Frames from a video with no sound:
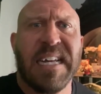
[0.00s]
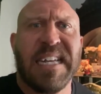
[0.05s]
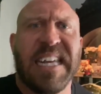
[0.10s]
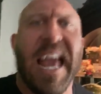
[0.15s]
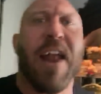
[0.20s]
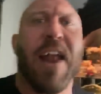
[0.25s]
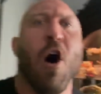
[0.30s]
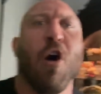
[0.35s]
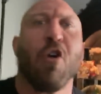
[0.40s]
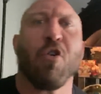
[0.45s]

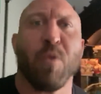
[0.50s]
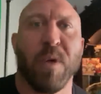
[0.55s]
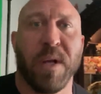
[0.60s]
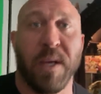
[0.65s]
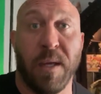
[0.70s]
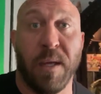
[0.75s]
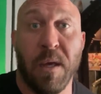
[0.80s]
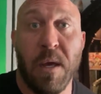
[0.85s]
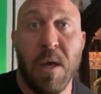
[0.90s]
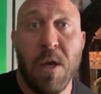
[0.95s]
Get
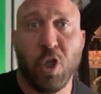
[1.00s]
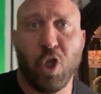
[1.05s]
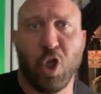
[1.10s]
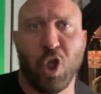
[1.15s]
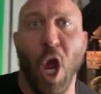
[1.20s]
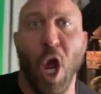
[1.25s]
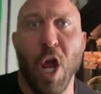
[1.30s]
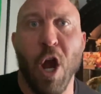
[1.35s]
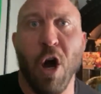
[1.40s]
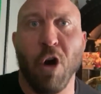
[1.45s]
hungry,
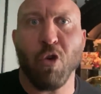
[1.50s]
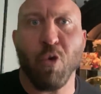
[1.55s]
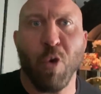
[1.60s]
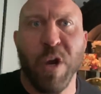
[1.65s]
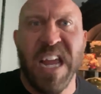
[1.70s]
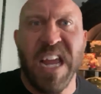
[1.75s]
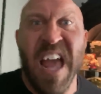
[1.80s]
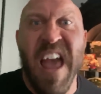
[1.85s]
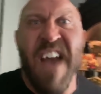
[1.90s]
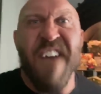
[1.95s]
stay
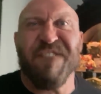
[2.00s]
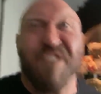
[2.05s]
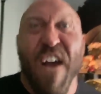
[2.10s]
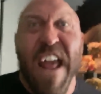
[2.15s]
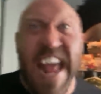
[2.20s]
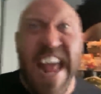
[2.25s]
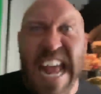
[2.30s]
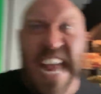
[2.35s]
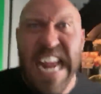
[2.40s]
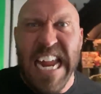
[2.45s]
hungry,
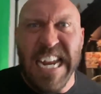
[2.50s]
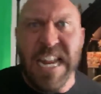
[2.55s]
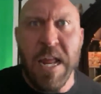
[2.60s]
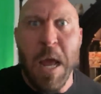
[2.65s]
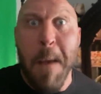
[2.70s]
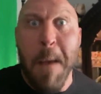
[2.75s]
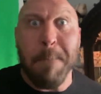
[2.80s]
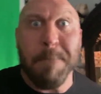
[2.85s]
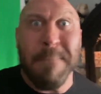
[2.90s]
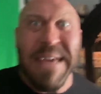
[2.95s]
feed
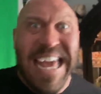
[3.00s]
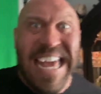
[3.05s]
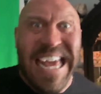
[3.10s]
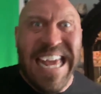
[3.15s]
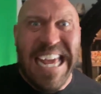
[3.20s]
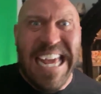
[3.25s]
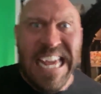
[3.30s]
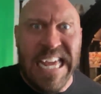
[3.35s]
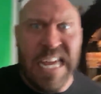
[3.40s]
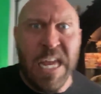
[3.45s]

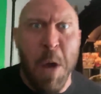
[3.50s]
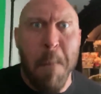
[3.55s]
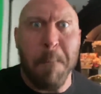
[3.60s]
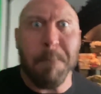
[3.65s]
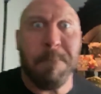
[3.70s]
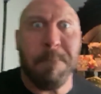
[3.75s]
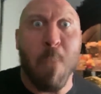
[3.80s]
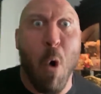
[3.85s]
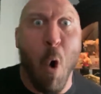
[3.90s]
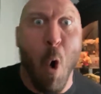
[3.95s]
me
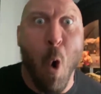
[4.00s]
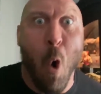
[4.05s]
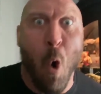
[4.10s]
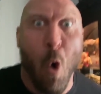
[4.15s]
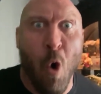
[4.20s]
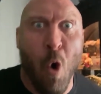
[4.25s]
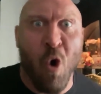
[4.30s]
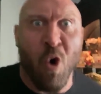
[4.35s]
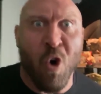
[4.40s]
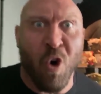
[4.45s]

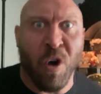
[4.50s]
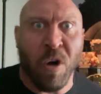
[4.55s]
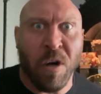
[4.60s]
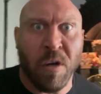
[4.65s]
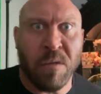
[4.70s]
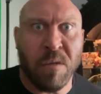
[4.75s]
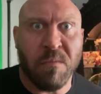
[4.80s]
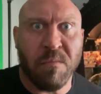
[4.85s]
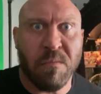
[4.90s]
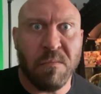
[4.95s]

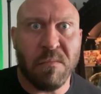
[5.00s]
more.